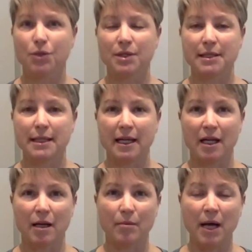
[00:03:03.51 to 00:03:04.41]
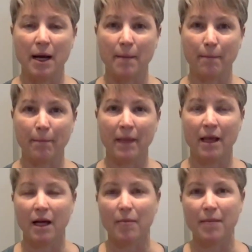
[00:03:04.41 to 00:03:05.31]
So it's like a
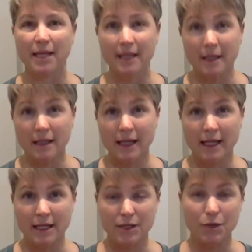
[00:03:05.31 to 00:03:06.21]
Pedialyte